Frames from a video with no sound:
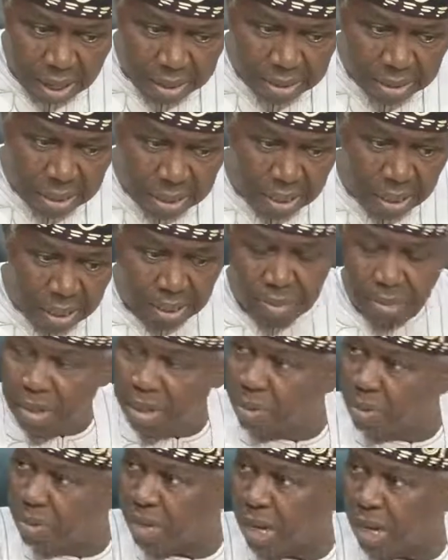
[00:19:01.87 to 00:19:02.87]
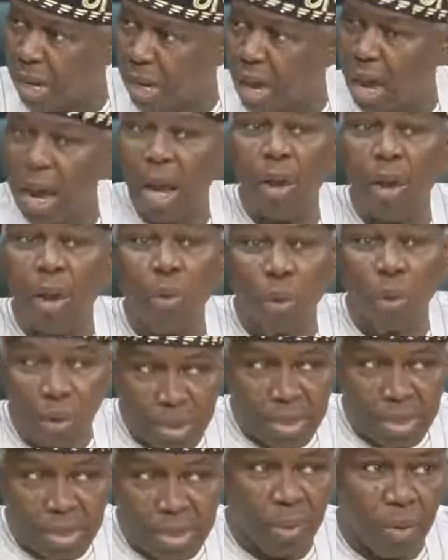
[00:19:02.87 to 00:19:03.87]
an admin officer, I was
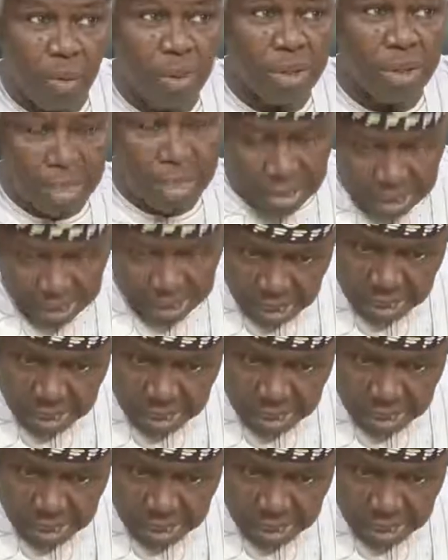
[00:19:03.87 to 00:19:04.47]
the one in charge.